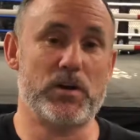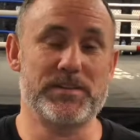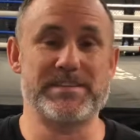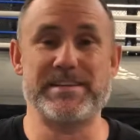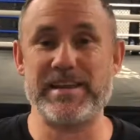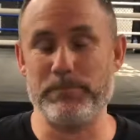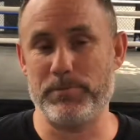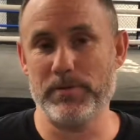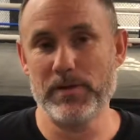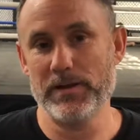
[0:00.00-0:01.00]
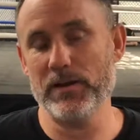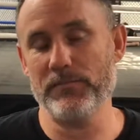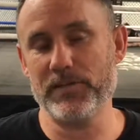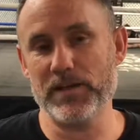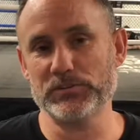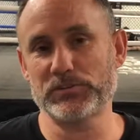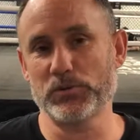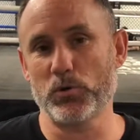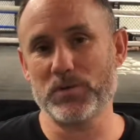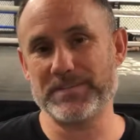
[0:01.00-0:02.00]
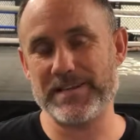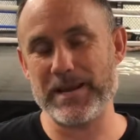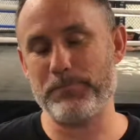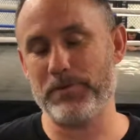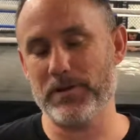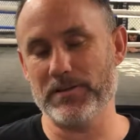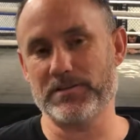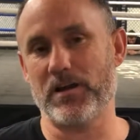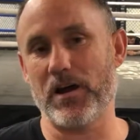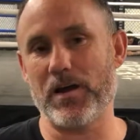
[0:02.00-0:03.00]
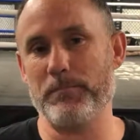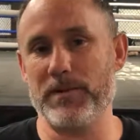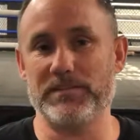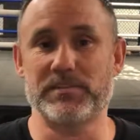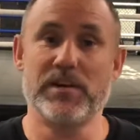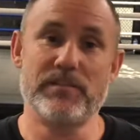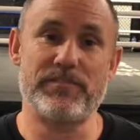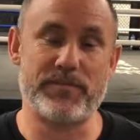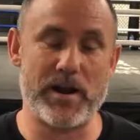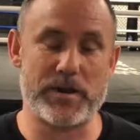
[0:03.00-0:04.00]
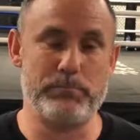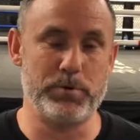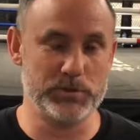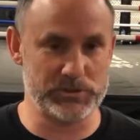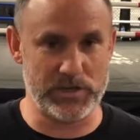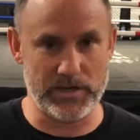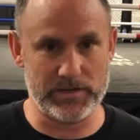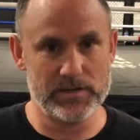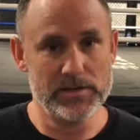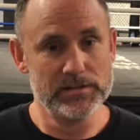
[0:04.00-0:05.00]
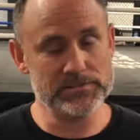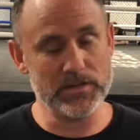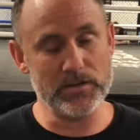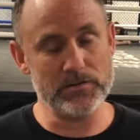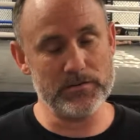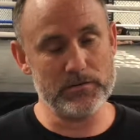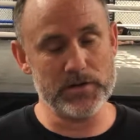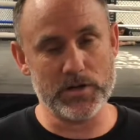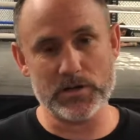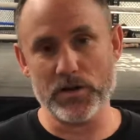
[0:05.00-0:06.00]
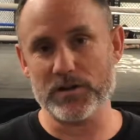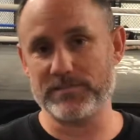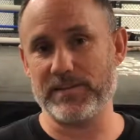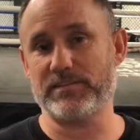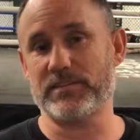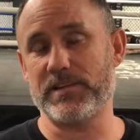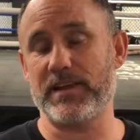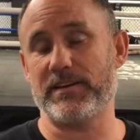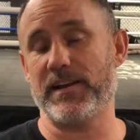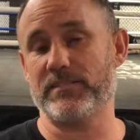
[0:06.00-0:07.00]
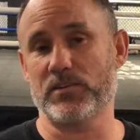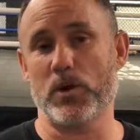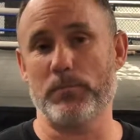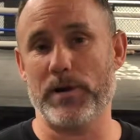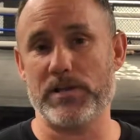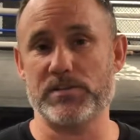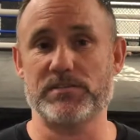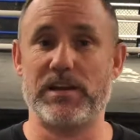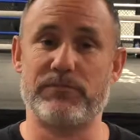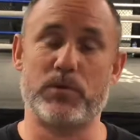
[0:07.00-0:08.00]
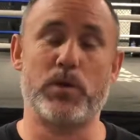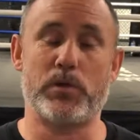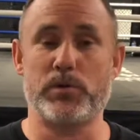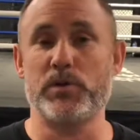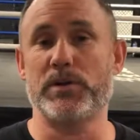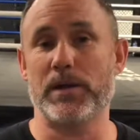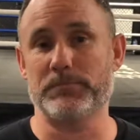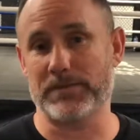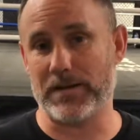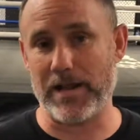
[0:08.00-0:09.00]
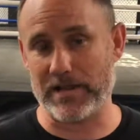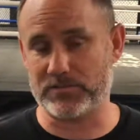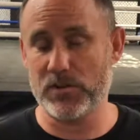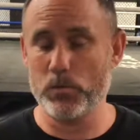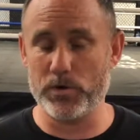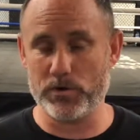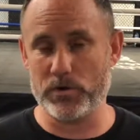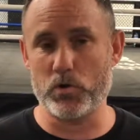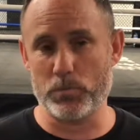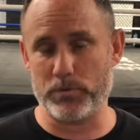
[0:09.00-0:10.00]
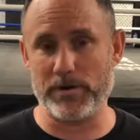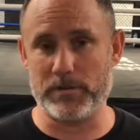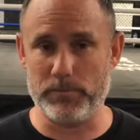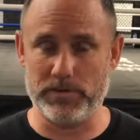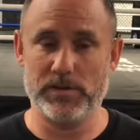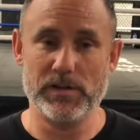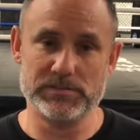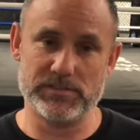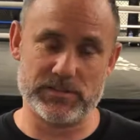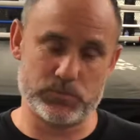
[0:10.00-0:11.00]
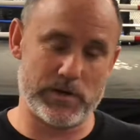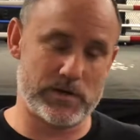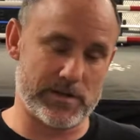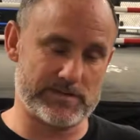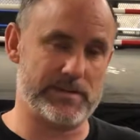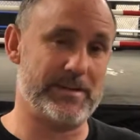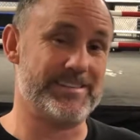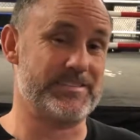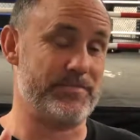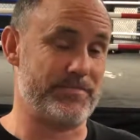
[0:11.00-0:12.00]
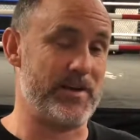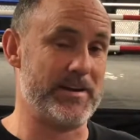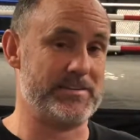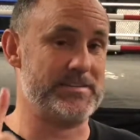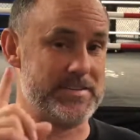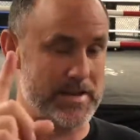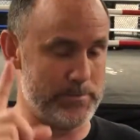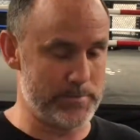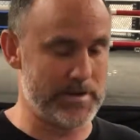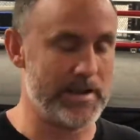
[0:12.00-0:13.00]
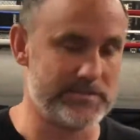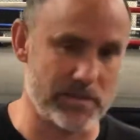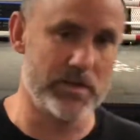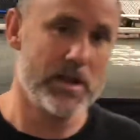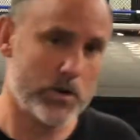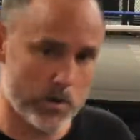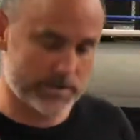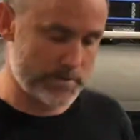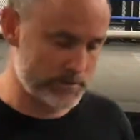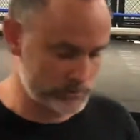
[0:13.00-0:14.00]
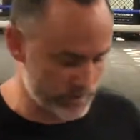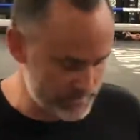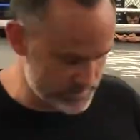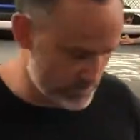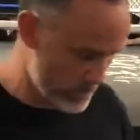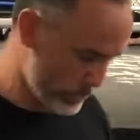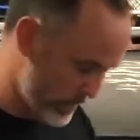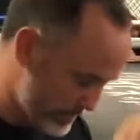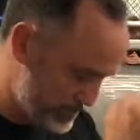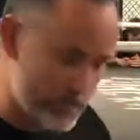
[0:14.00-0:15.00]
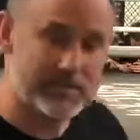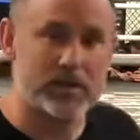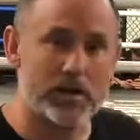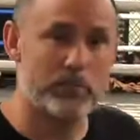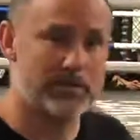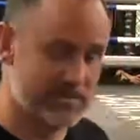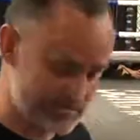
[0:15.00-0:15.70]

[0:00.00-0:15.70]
on the teep. Now if you're unsure, teep in Thai means front push kick. So you're going to notice these techniques and combinations every week when you come to class. We're going to incorporate them in. So this week, like I said, it's the front teep, okay? So quick demonstration. When I'm in my Thai boxing